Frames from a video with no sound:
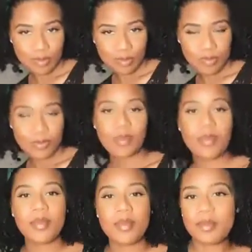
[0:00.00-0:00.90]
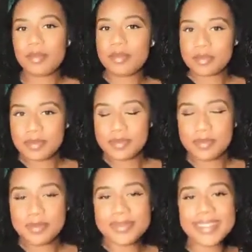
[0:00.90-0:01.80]
girl.
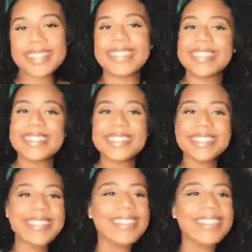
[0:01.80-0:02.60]
Smiling and all.